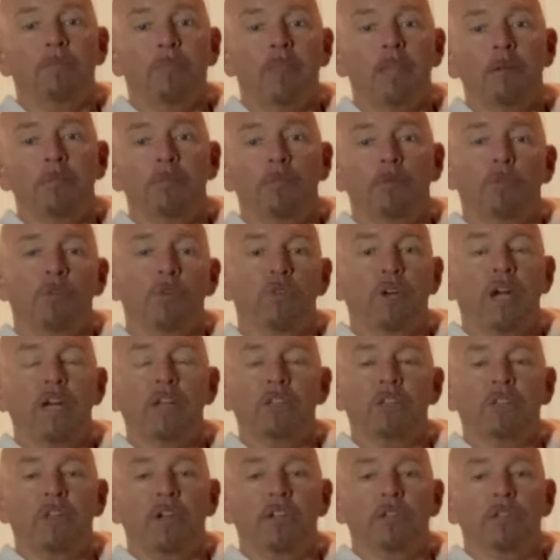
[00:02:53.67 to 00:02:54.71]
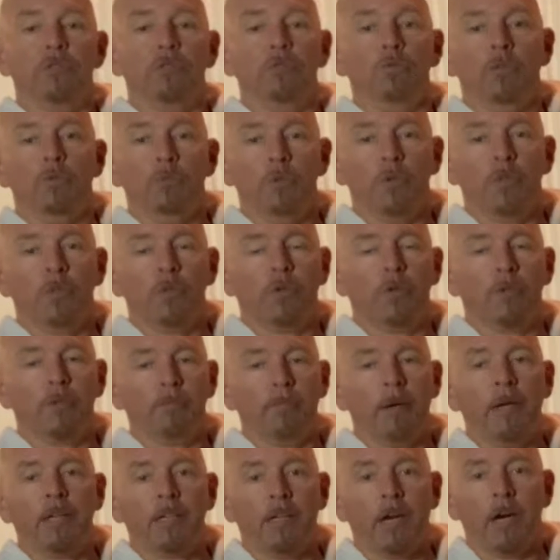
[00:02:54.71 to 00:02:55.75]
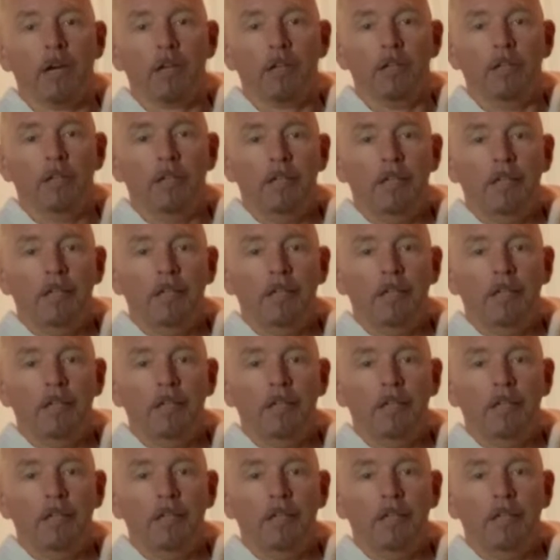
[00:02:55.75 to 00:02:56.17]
thing before I started restoring my car.